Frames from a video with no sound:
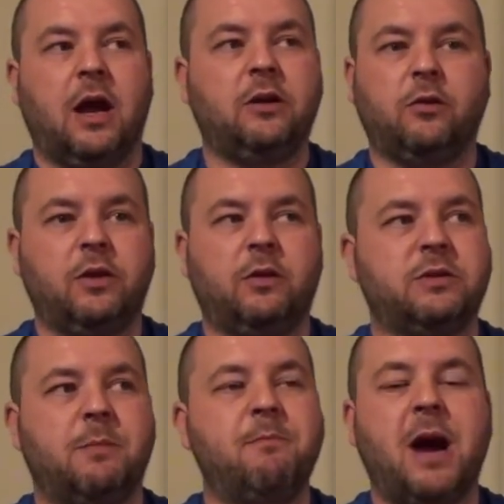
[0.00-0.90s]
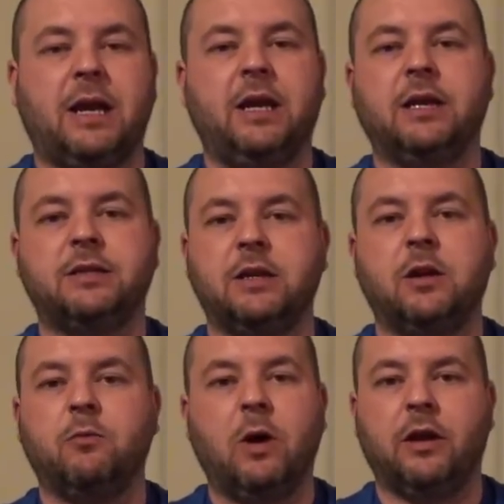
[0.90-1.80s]
I don't think there was a man in a
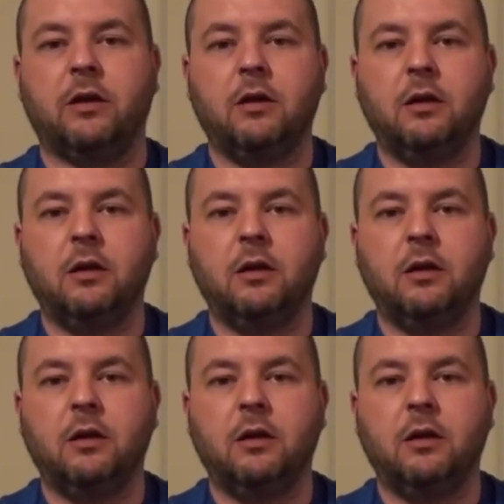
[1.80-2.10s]
single one.